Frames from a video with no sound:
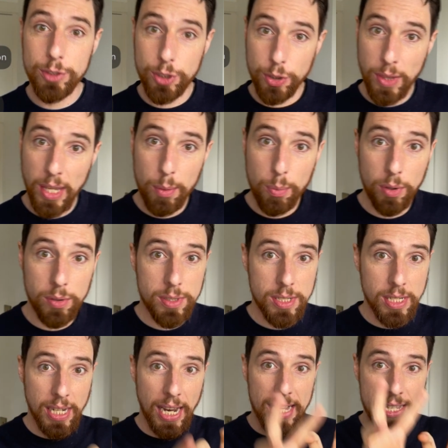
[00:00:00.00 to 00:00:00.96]
Do they
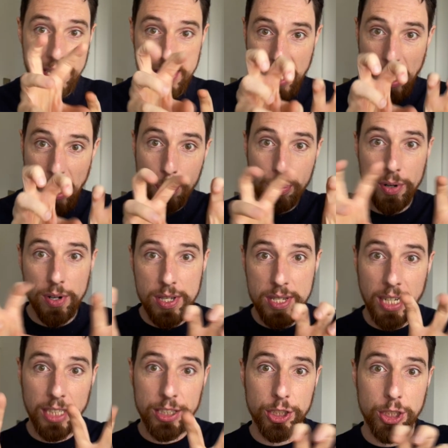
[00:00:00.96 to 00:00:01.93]
want it as separate
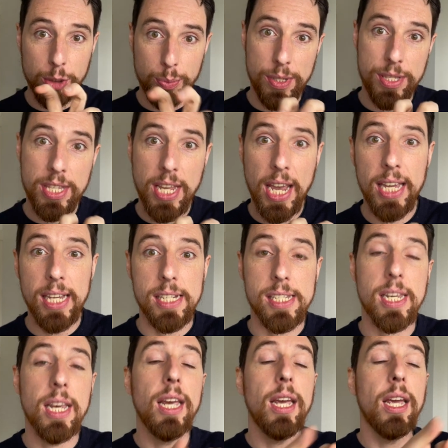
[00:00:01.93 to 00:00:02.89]
sessions with
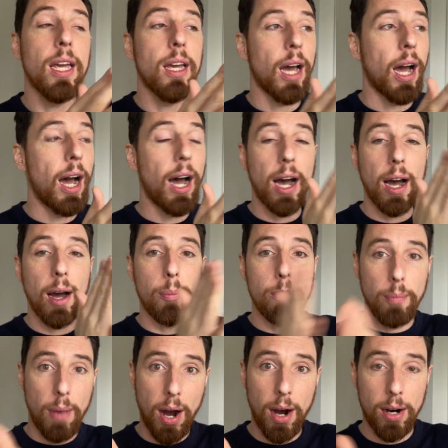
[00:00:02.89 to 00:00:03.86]
takes
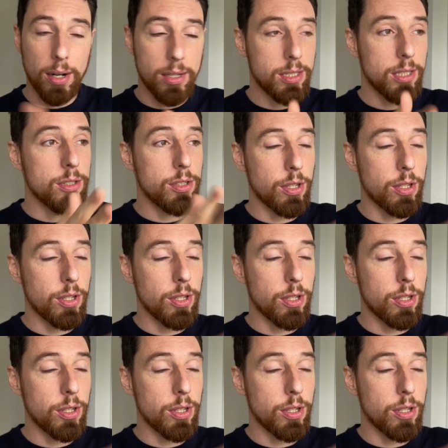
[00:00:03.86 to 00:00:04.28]
marked?